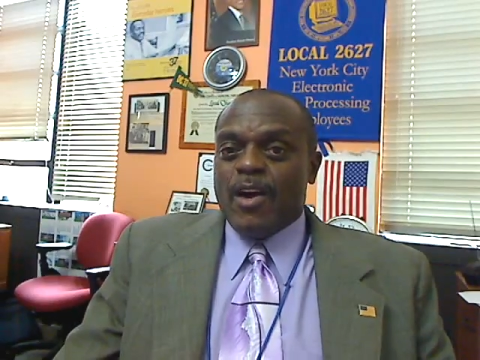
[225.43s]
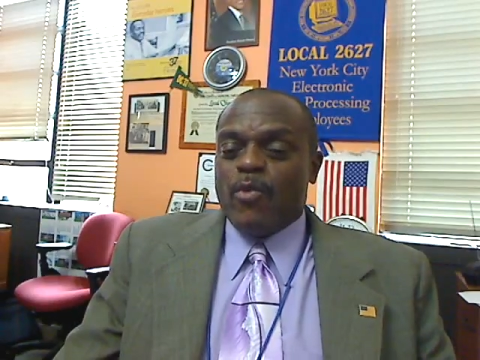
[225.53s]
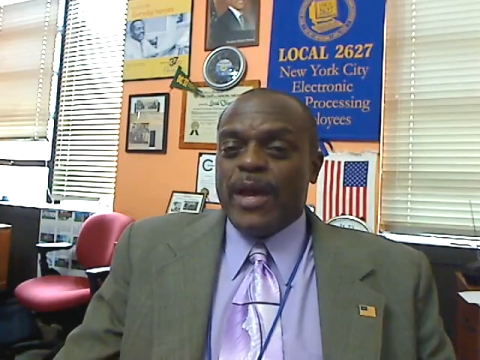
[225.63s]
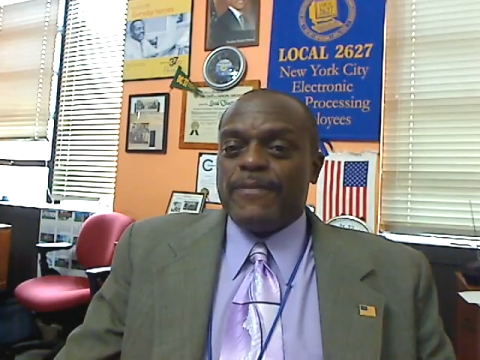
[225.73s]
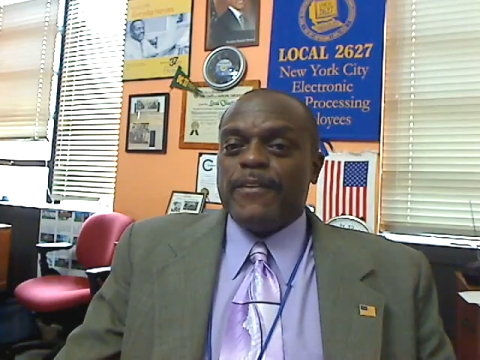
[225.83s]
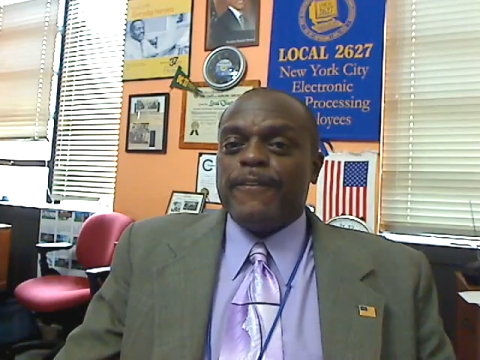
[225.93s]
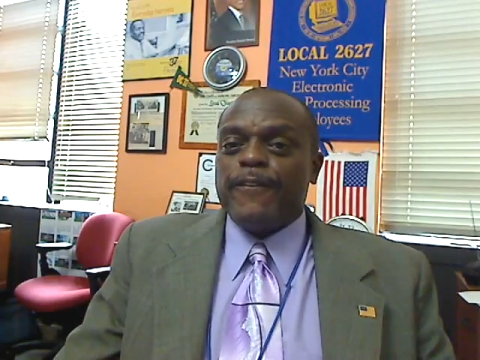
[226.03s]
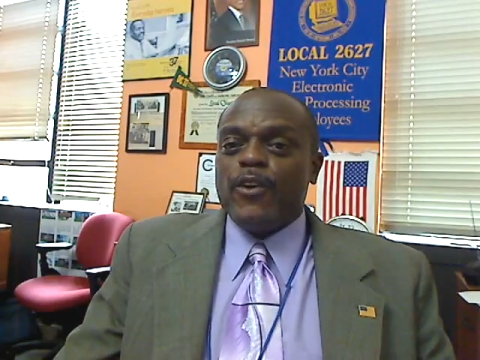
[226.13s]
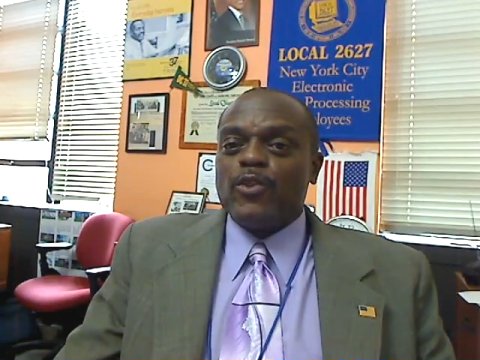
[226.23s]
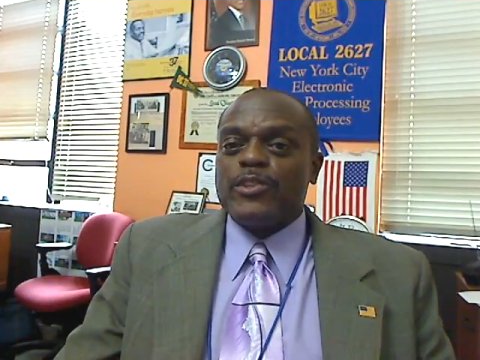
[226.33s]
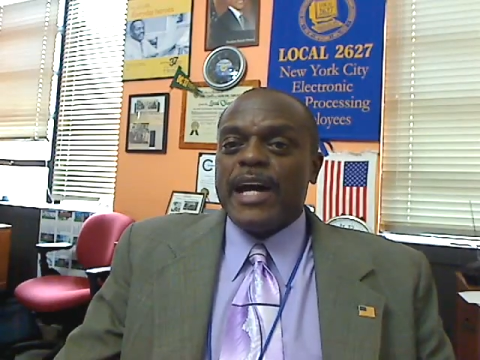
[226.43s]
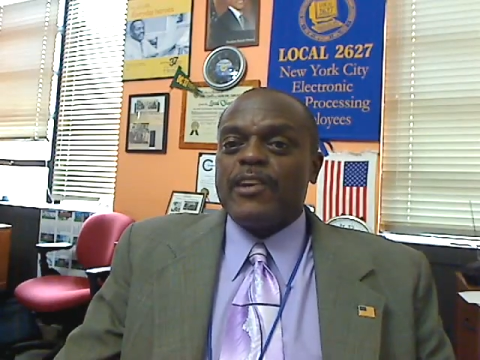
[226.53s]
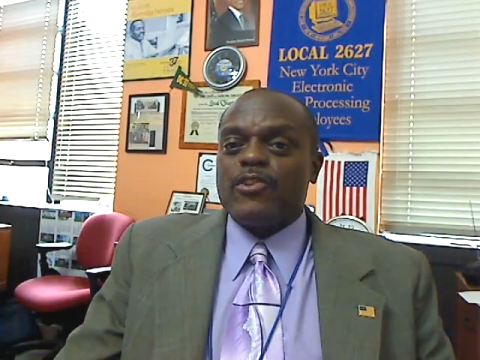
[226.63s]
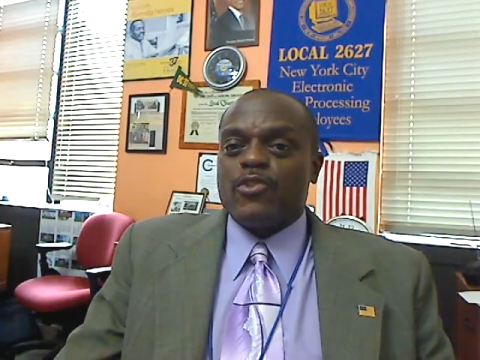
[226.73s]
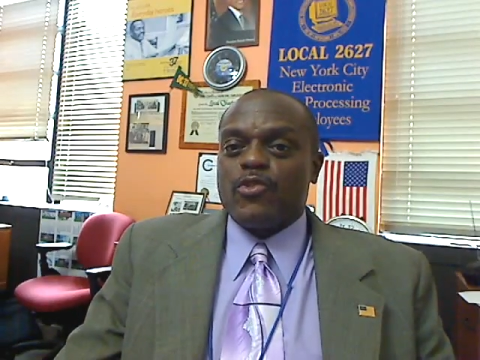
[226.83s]
We have the full
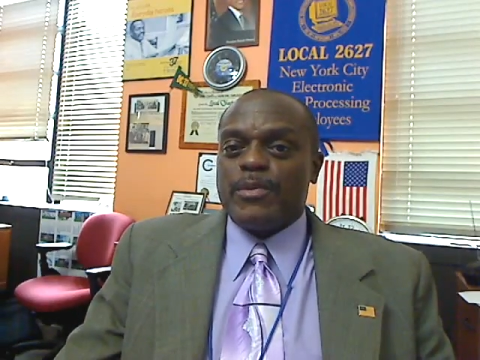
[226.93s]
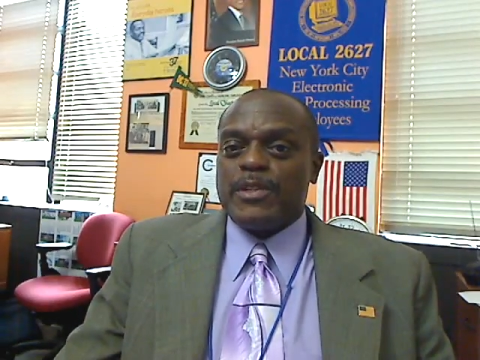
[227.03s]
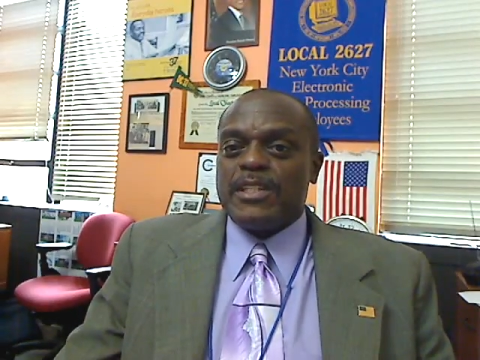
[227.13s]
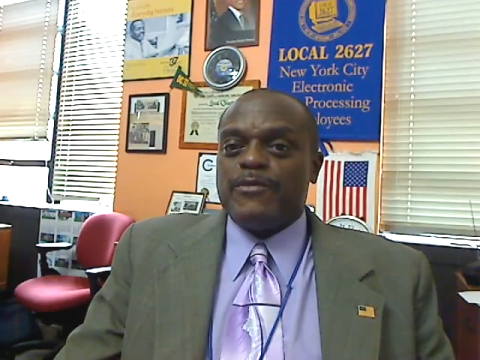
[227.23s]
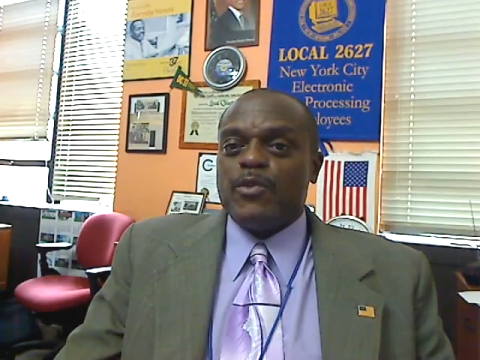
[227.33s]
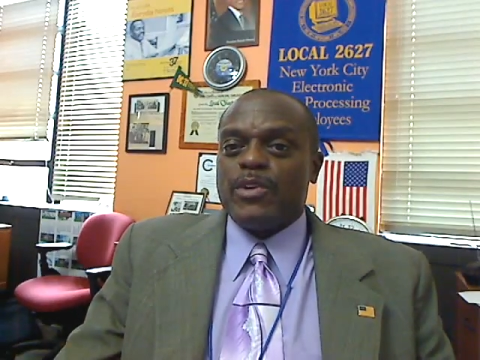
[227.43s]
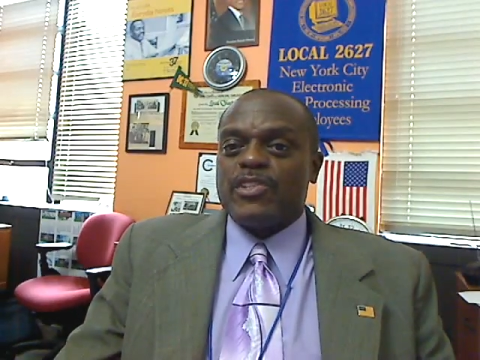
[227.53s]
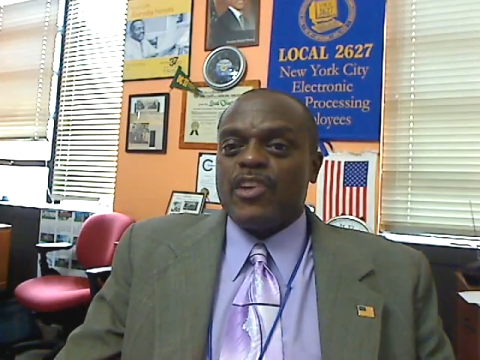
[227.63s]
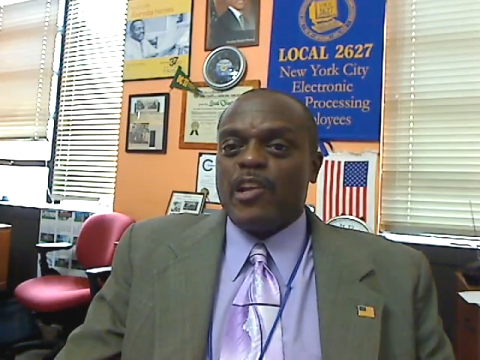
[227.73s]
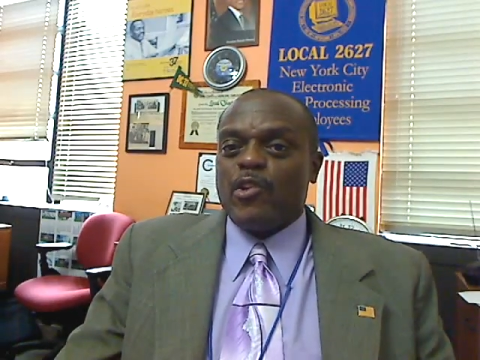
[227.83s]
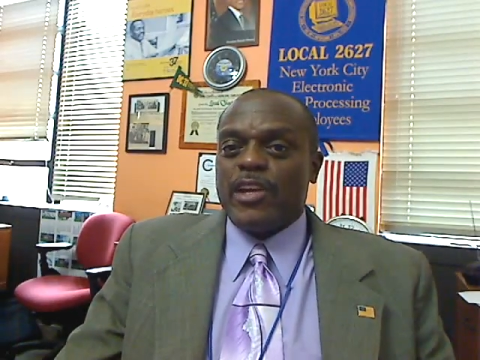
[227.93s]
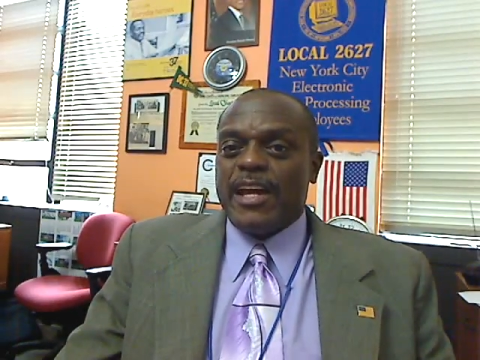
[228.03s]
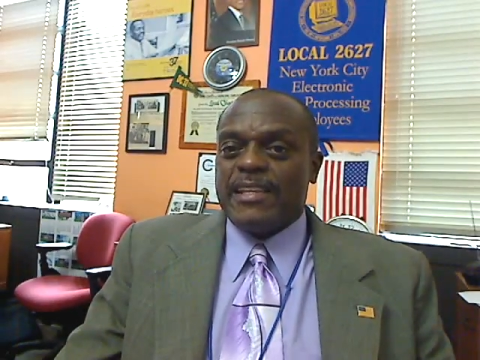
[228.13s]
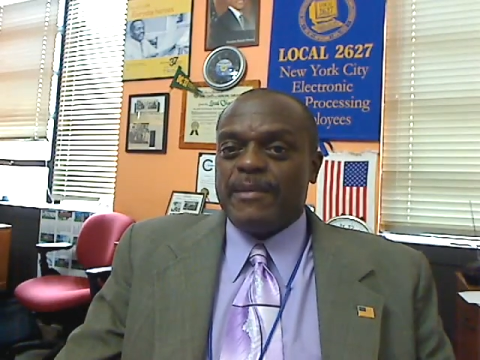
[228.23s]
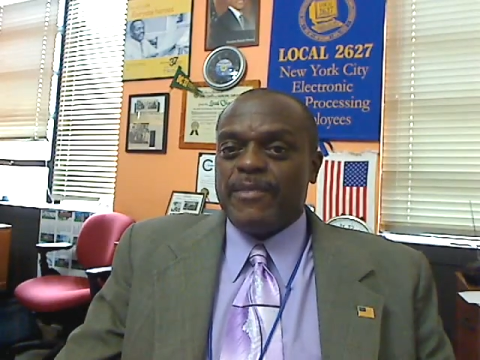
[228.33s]
title descriptions if you want to start looking
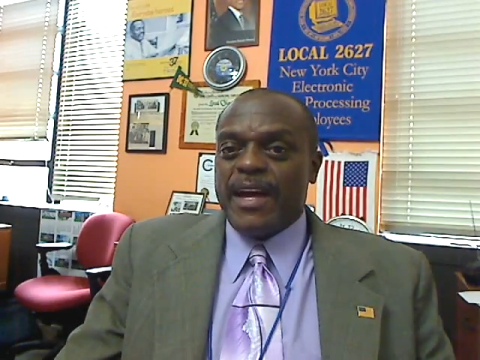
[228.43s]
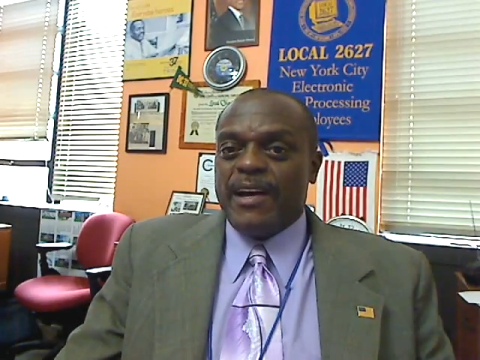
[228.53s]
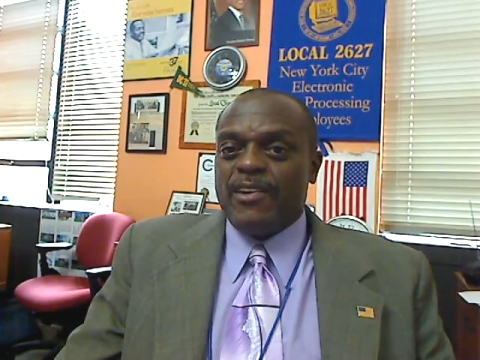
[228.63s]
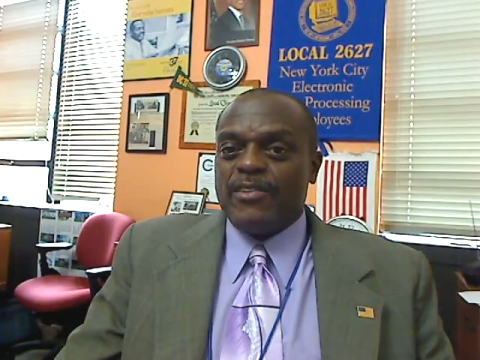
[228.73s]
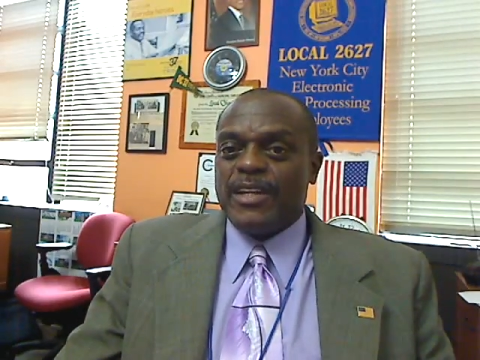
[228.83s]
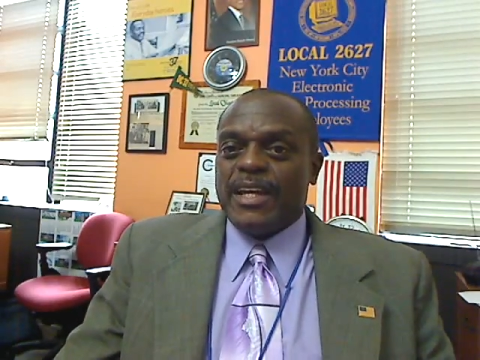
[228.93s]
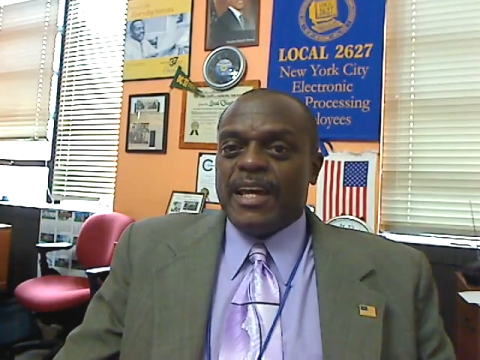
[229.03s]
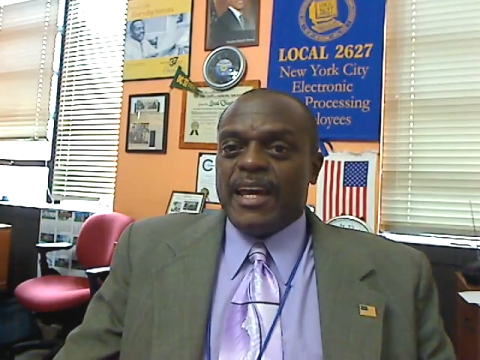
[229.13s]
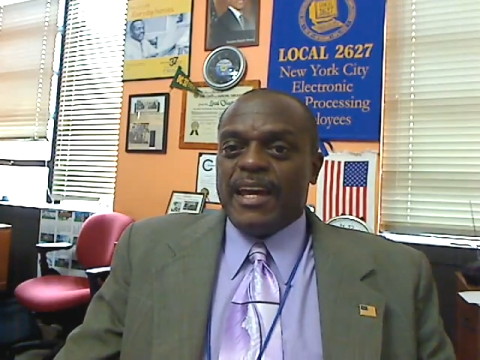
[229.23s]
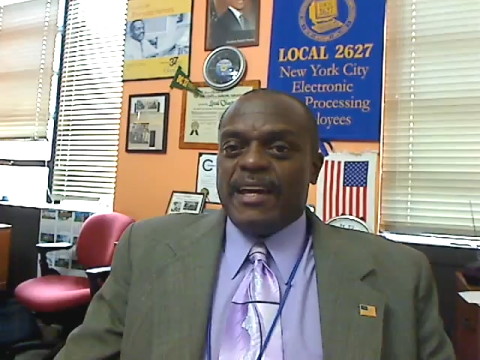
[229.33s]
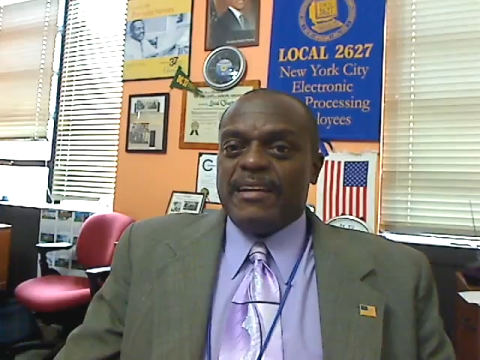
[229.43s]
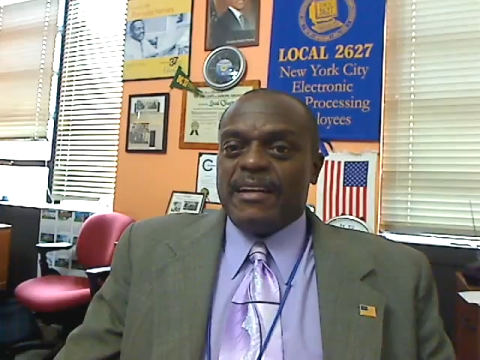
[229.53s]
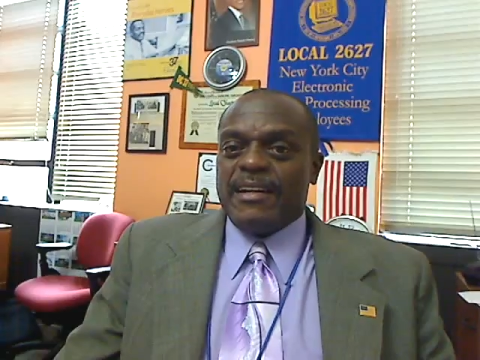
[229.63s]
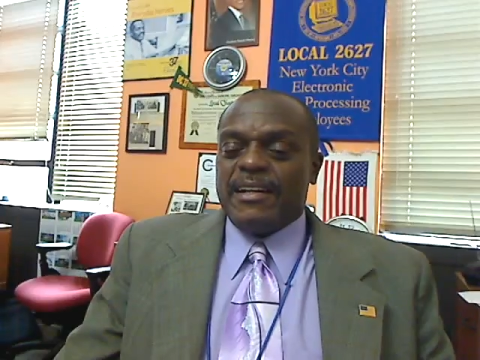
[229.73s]
at them now and